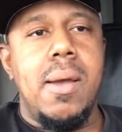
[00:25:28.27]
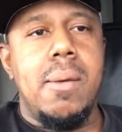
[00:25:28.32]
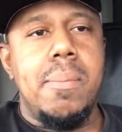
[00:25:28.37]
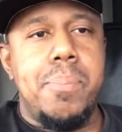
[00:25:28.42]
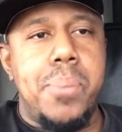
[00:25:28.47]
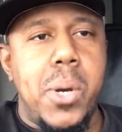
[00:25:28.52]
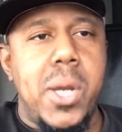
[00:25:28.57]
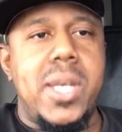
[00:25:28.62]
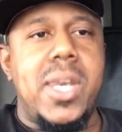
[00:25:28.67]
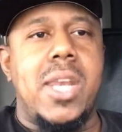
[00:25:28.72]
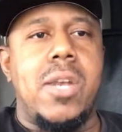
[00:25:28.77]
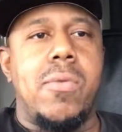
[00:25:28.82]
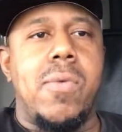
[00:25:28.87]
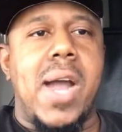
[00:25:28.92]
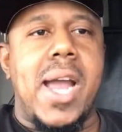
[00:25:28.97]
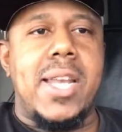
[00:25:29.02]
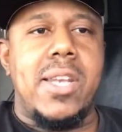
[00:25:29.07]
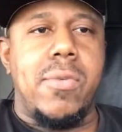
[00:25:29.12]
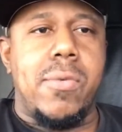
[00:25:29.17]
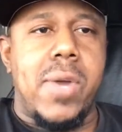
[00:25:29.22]
putting in the
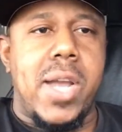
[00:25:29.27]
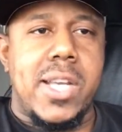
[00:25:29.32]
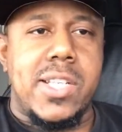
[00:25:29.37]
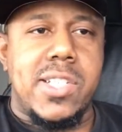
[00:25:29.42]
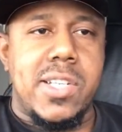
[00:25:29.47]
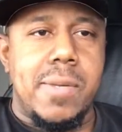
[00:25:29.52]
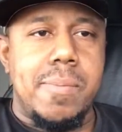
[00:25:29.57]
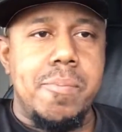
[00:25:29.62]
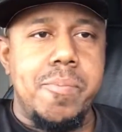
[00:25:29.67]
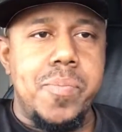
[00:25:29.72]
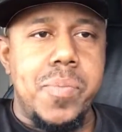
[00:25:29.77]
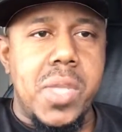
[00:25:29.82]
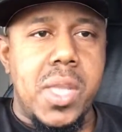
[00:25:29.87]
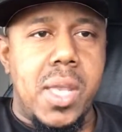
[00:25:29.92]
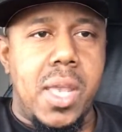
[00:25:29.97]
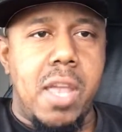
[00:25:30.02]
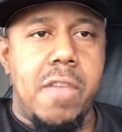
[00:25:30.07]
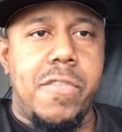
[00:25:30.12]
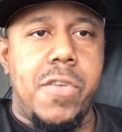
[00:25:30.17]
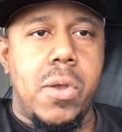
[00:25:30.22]
right direction.
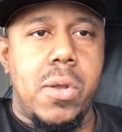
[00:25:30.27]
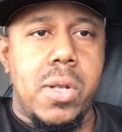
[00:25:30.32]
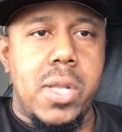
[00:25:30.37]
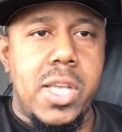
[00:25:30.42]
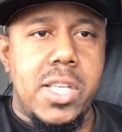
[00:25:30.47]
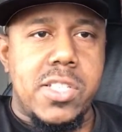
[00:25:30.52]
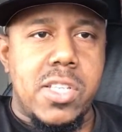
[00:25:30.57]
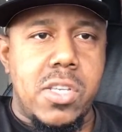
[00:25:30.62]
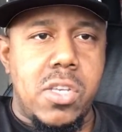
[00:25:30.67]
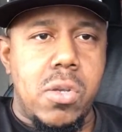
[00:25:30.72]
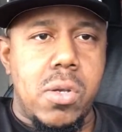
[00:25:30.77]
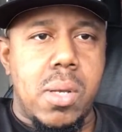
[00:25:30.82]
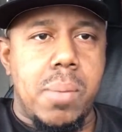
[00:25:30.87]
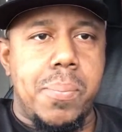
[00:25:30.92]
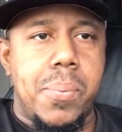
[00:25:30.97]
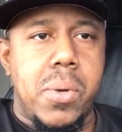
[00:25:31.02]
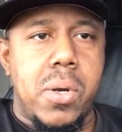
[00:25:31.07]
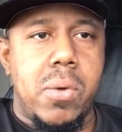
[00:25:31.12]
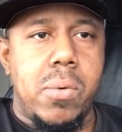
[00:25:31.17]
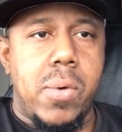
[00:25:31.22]
If you're leasing, you could
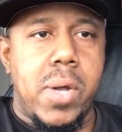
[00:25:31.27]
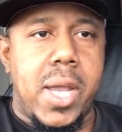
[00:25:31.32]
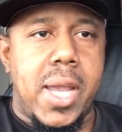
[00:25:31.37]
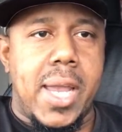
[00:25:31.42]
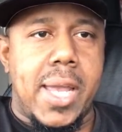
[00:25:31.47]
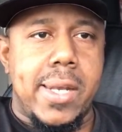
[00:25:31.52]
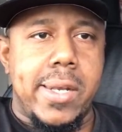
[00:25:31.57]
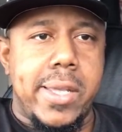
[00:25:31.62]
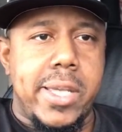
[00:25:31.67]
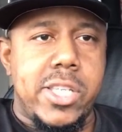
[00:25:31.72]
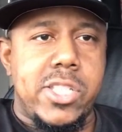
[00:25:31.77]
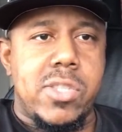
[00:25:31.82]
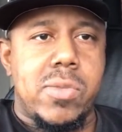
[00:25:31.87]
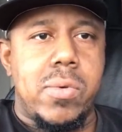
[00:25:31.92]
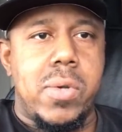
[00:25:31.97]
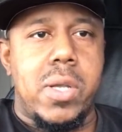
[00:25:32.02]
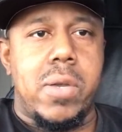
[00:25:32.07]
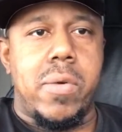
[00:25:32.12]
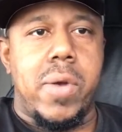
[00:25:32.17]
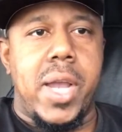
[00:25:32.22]
put away at least
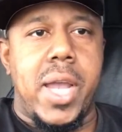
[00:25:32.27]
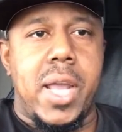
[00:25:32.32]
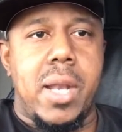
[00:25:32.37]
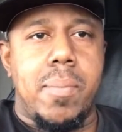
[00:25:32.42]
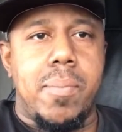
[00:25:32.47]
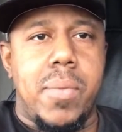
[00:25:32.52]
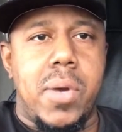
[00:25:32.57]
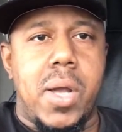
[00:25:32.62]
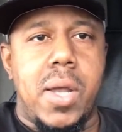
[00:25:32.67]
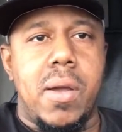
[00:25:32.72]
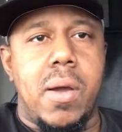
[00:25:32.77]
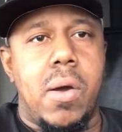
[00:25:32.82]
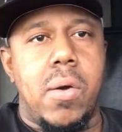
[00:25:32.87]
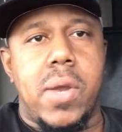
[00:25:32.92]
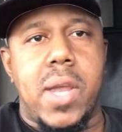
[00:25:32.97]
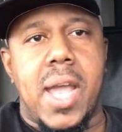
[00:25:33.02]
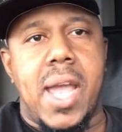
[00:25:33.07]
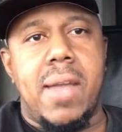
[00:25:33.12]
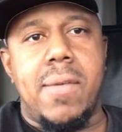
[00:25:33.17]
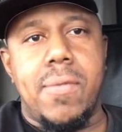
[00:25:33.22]
$3,000 a month.
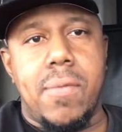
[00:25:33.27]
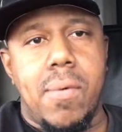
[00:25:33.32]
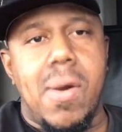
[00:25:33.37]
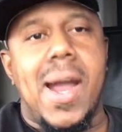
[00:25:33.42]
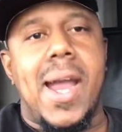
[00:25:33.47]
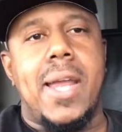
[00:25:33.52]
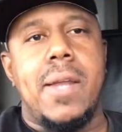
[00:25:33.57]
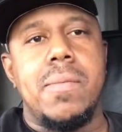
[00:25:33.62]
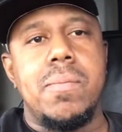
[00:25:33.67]
Okay, right.